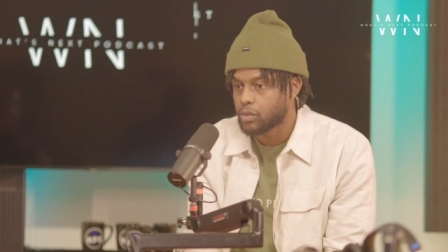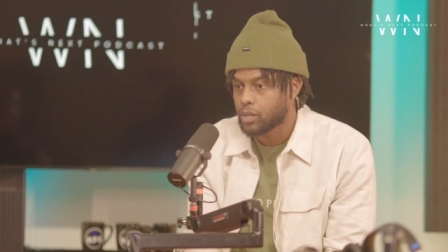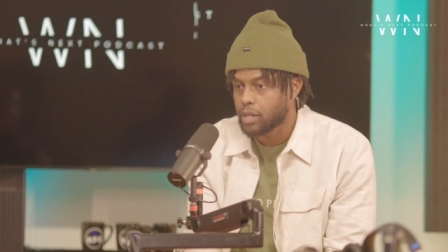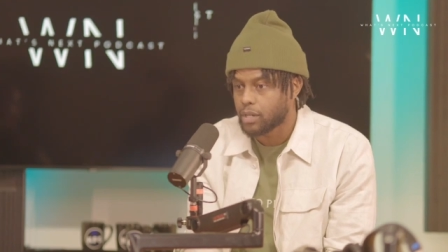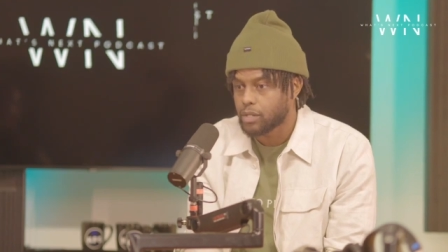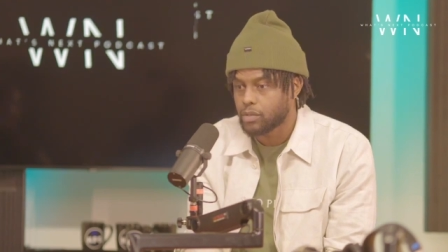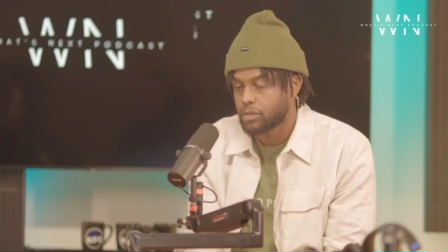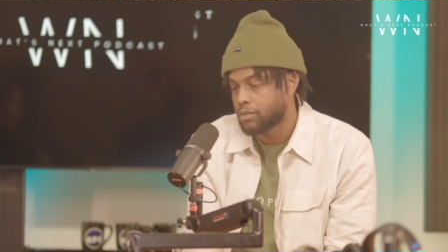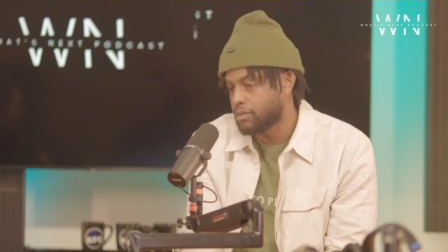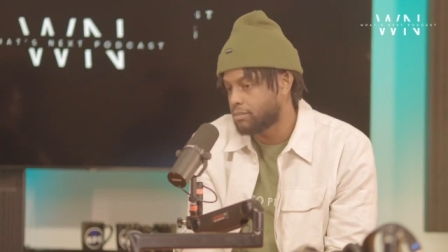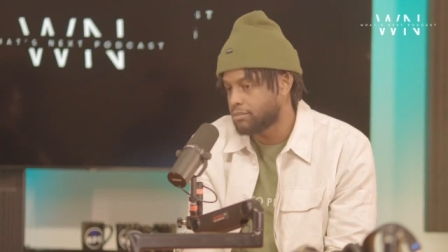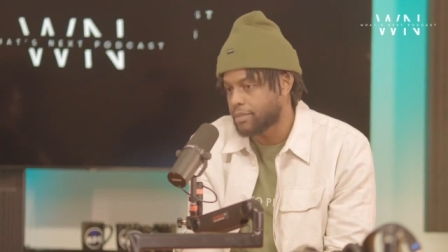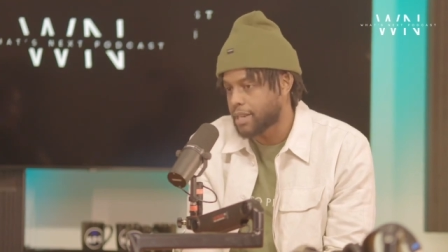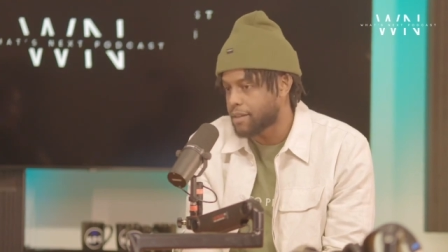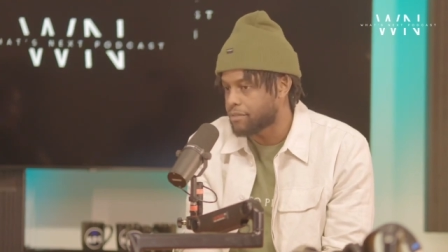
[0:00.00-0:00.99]
you know, you
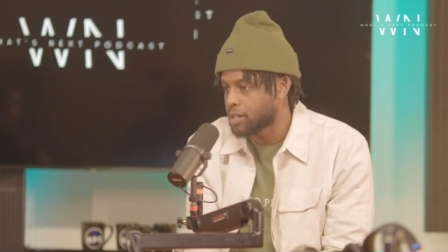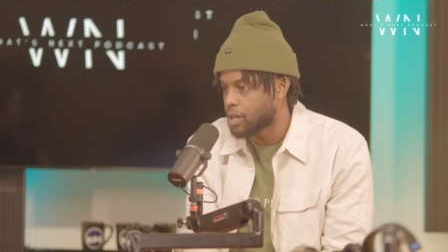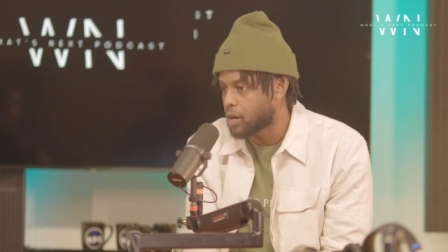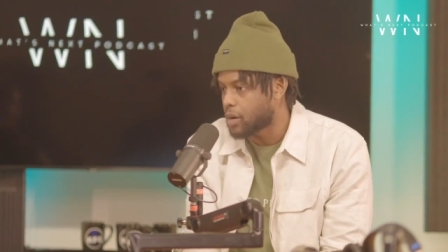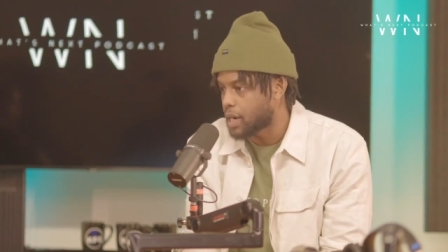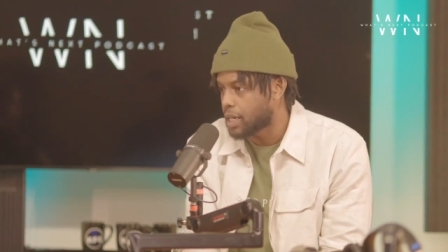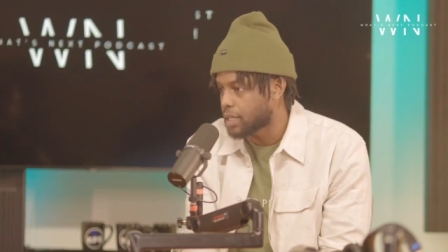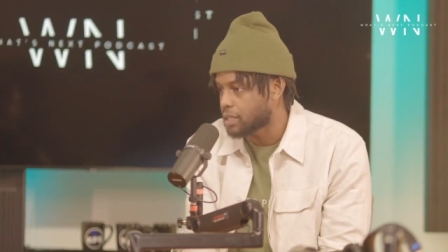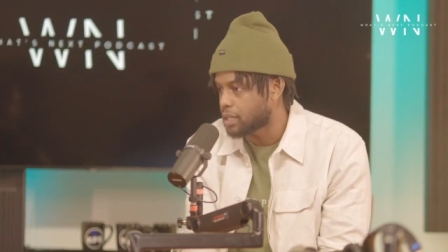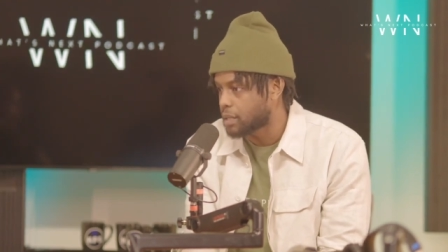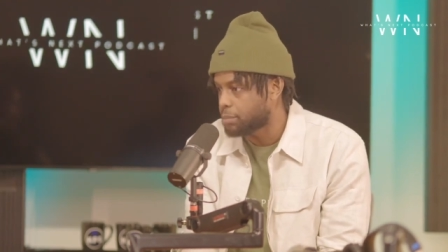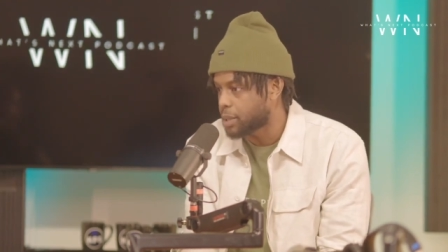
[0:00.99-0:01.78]
never know, honestly.